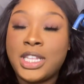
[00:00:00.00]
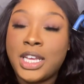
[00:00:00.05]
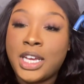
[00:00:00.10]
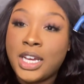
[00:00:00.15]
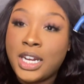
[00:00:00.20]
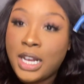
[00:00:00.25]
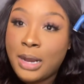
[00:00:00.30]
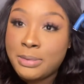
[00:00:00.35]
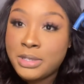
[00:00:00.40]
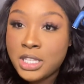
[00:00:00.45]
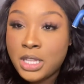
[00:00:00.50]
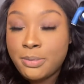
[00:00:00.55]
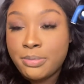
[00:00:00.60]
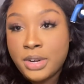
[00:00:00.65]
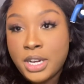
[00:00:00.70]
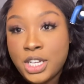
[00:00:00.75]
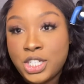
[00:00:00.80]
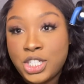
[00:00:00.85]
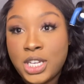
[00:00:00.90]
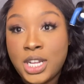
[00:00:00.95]
They couldn't come to the
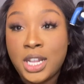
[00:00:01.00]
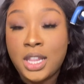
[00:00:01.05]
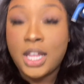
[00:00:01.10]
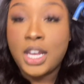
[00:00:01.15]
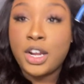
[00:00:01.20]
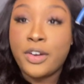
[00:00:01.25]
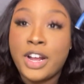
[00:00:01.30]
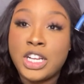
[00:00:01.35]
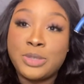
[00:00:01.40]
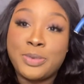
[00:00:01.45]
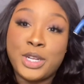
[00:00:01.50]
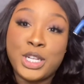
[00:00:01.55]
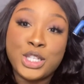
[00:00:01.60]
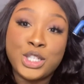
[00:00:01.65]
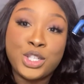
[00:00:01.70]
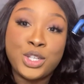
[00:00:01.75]
brunch, and Alana graduated